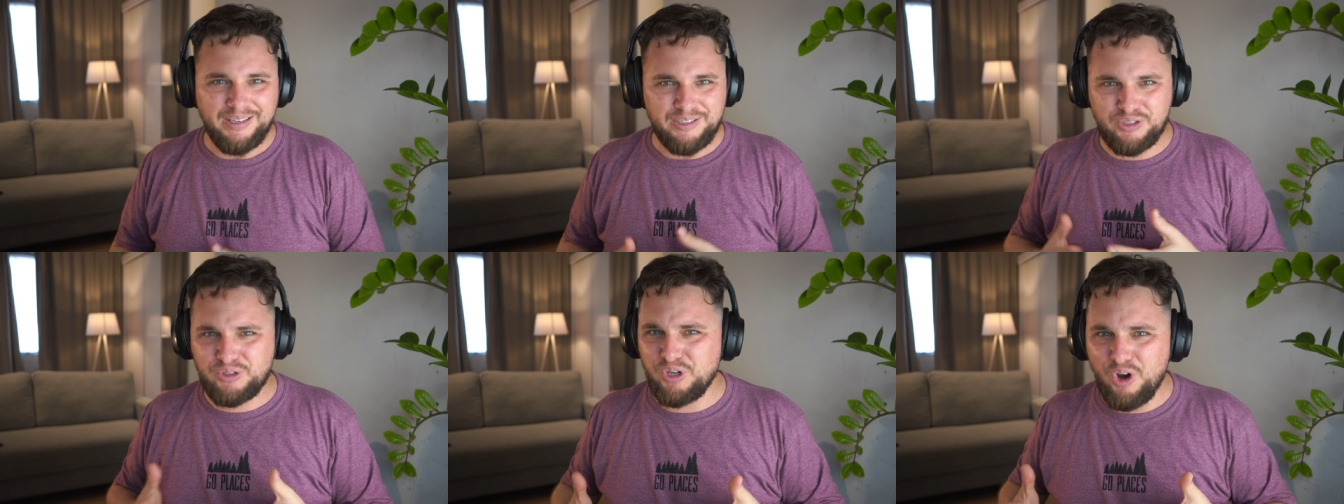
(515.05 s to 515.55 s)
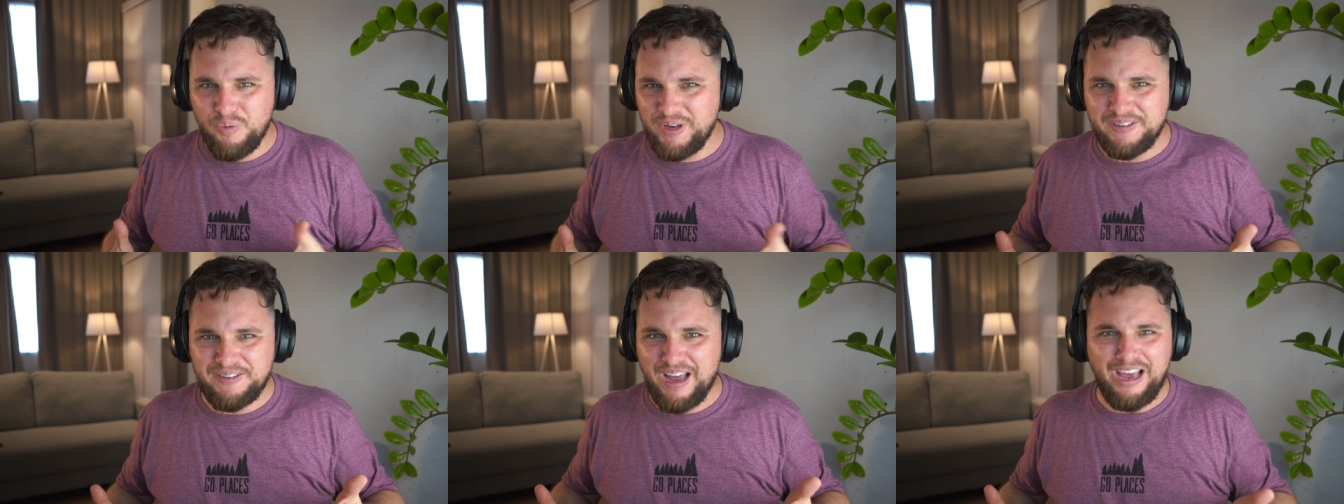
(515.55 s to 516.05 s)
so
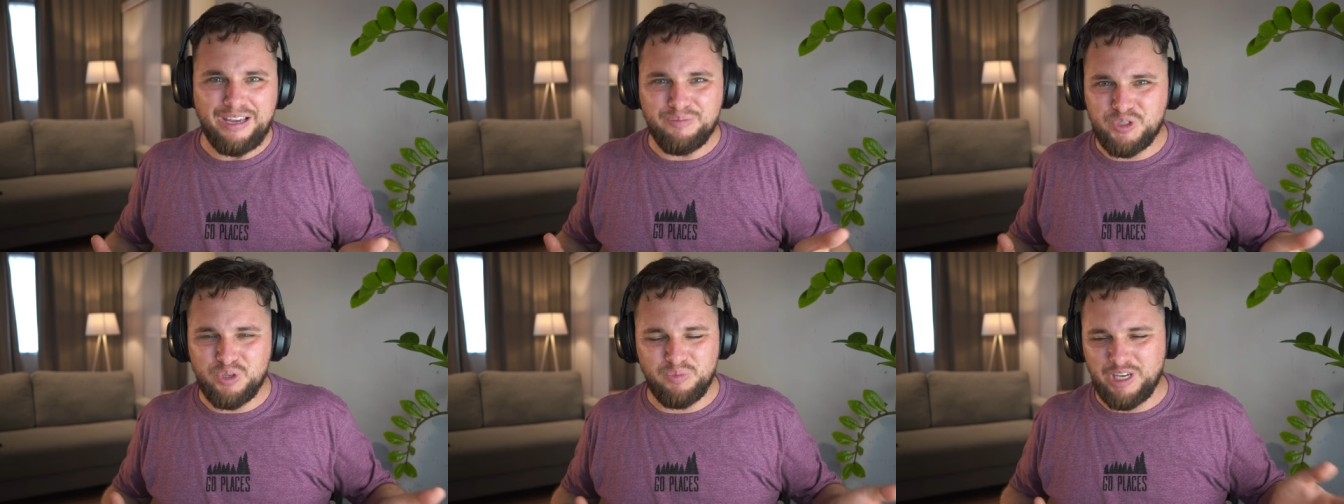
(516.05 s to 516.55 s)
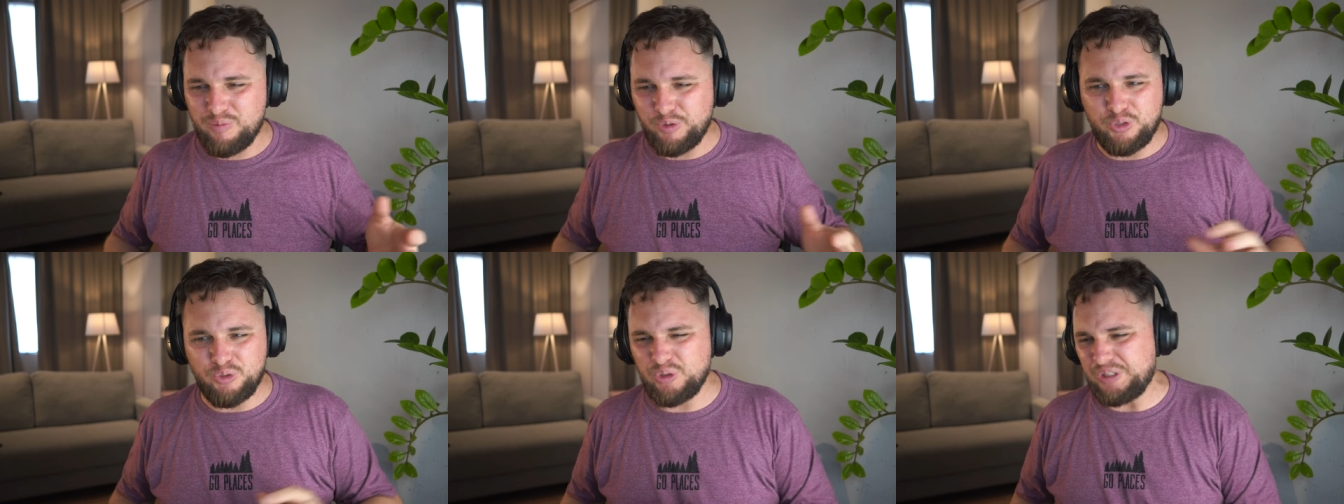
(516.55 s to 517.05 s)
many times to be able
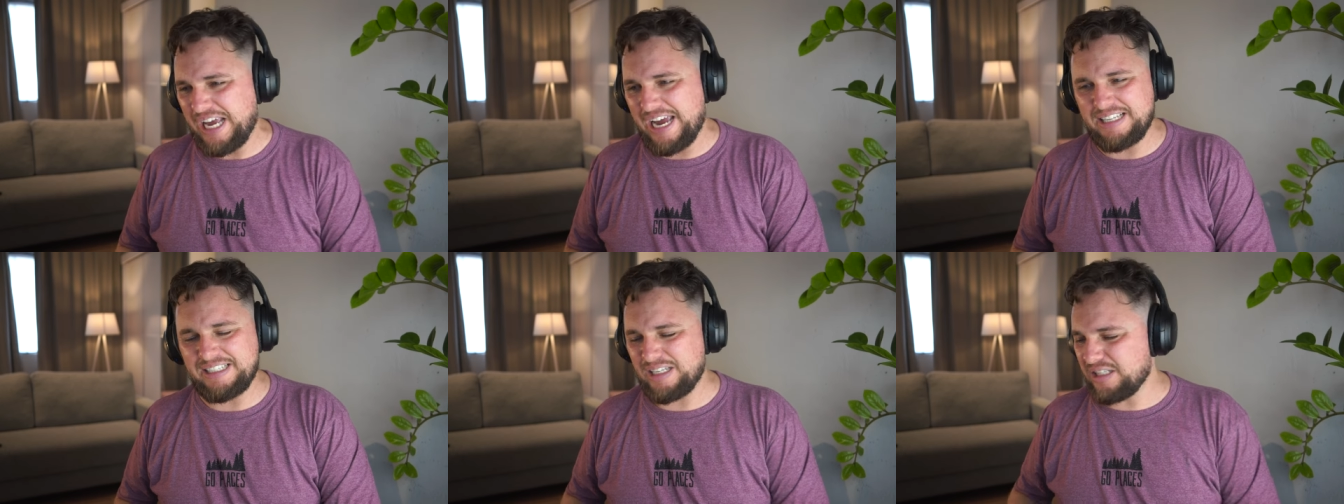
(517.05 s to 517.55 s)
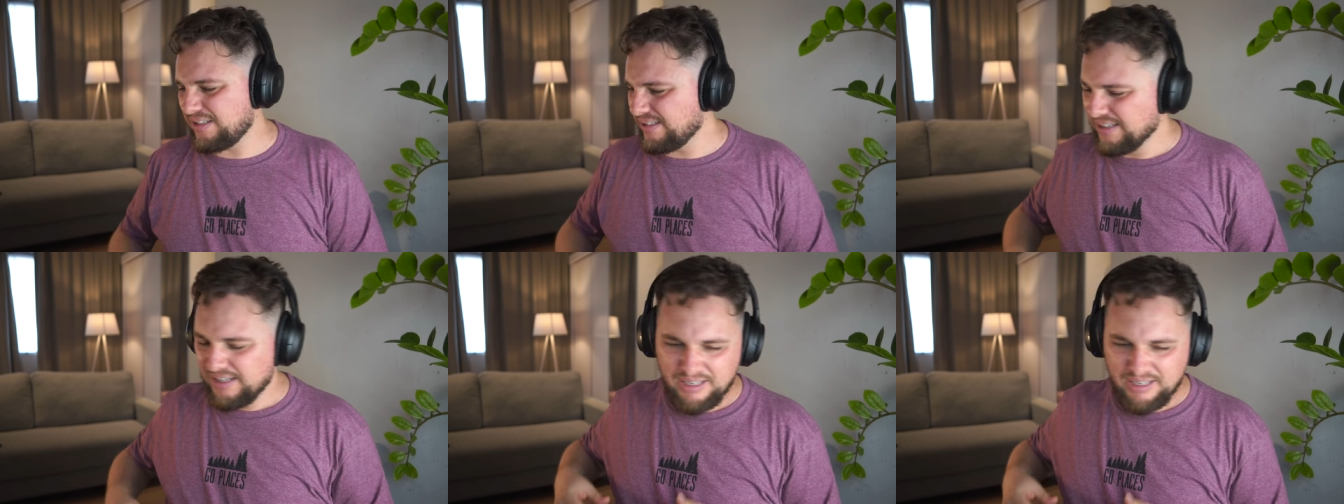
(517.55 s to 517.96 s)
to do that, and